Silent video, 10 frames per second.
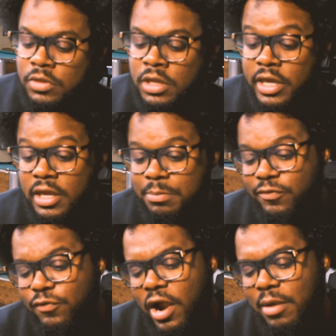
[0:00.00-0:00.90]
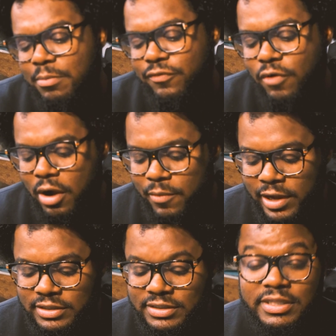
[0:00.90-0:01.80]
Yeah, and before I
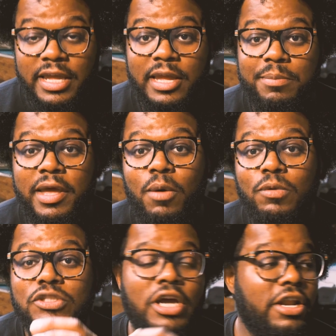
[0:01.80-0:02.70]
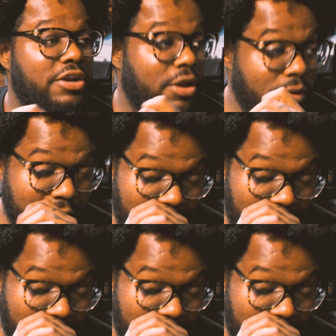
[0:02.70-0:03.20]
rate this thing, man, I want y'all to know that